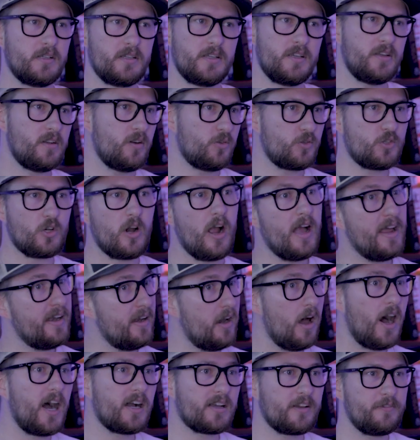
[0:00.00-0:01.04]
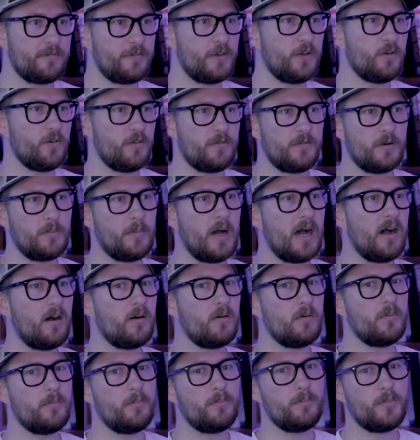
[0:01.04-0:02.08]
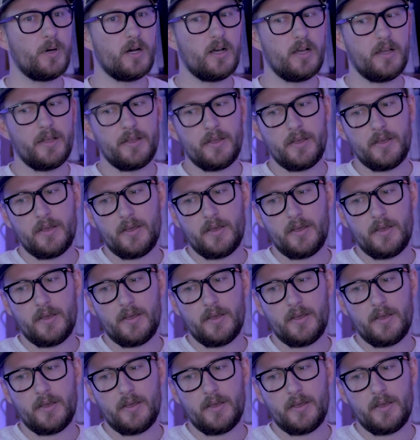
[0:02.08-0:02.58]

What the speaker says: you know, try and knock a few of them out. But